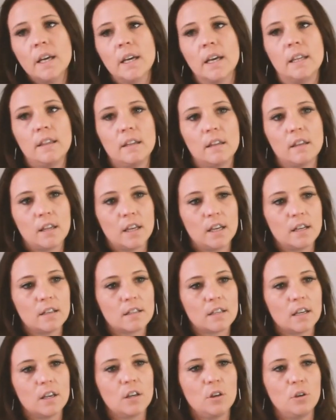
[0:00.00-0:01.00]
and the things
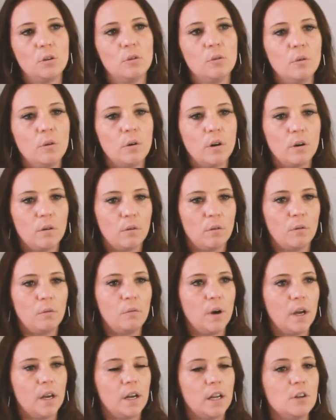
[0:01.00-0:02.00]
that you
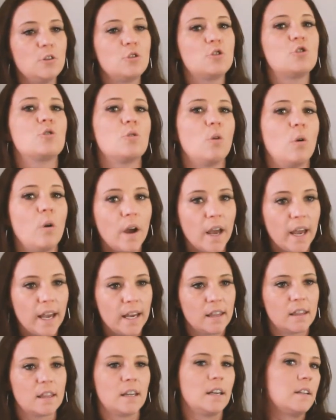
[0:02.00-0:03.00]
would enjoy
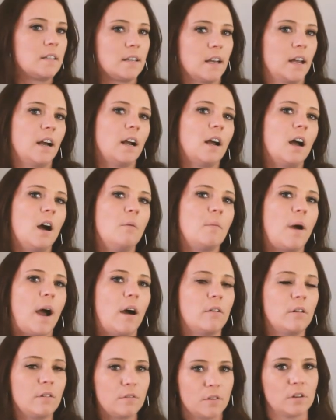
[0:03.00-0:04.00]
and things that come
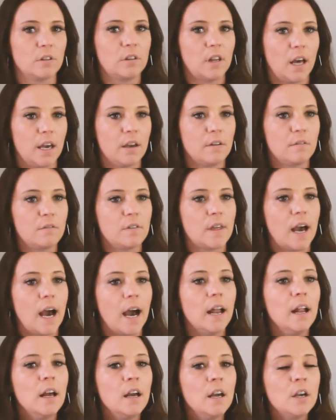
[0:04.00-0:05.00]
out of your life
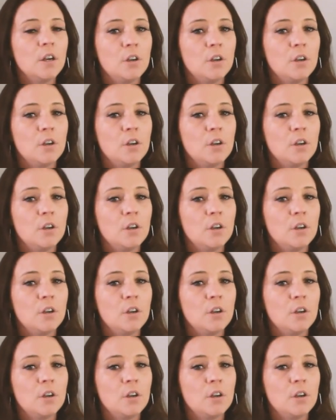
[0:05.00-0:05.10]
that